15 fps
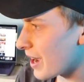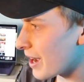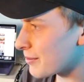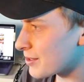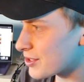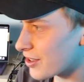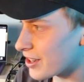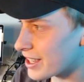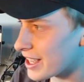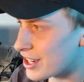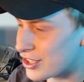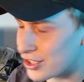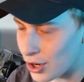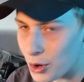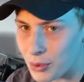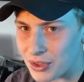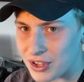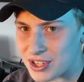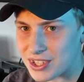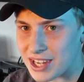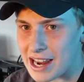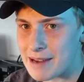we had was trying to get Joe on the
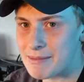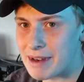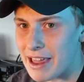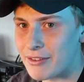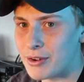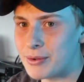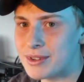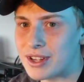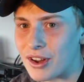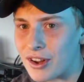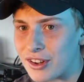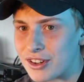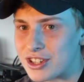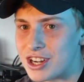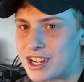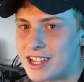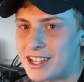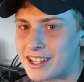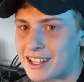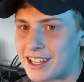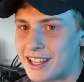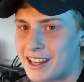same level as
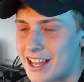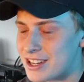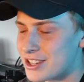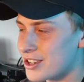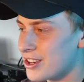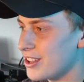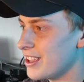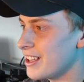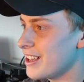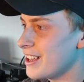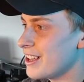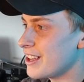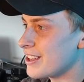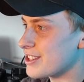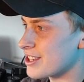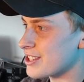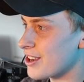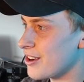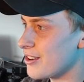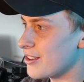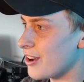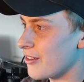Archie in that shot. Just
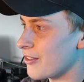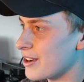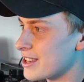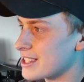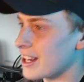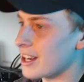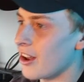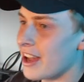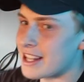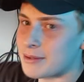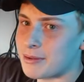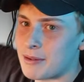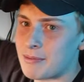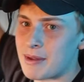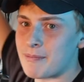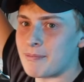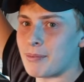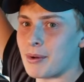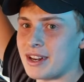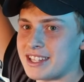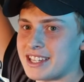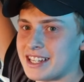so, otherwise the lights would have been
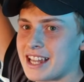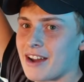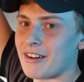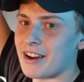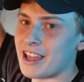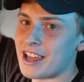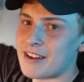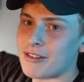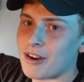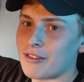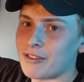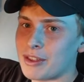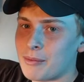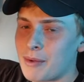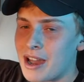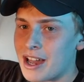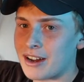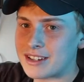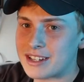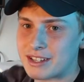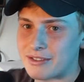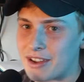pointing down here rather than where
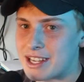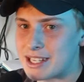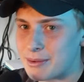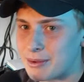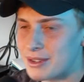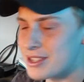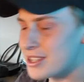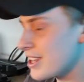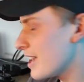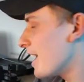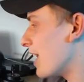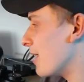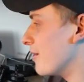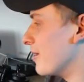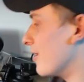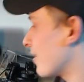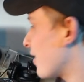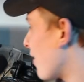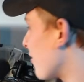Archie's face was. It would look